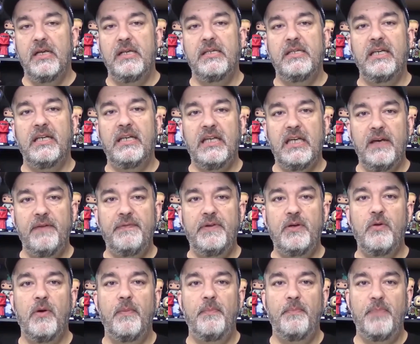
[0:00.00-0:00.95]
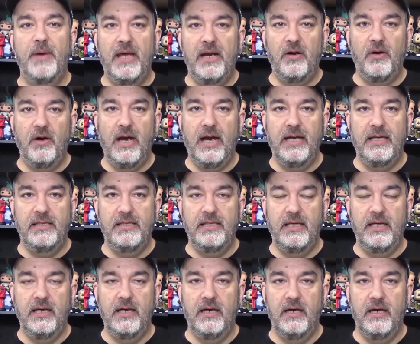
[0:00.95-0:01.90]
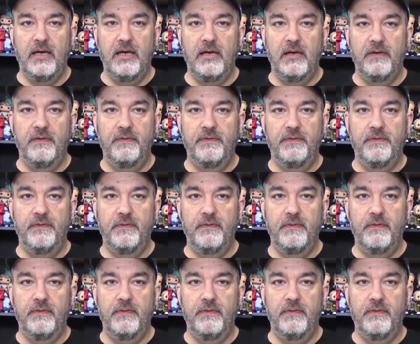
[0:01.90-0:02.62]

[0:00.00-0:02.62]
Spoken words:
to give you a better idea of